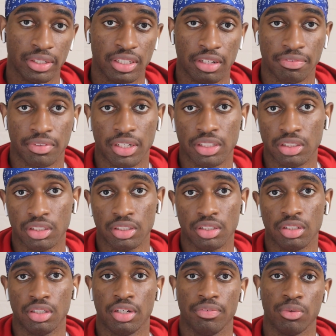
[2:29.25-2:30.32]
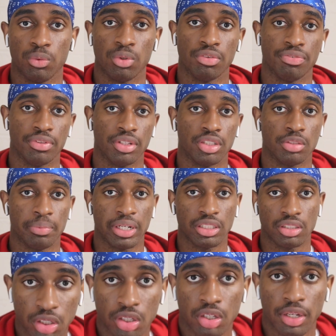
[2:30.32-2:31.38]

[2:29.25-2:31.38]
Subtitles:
definition if you're wolfing especially.